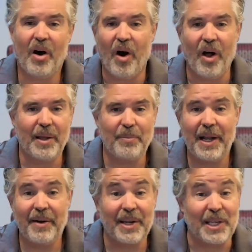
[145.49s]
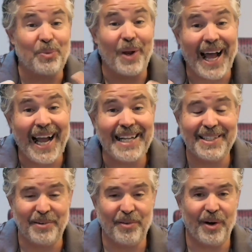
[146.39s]
All I'm hearing is what I
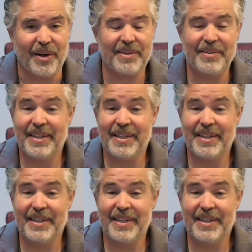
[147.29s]
did wrong.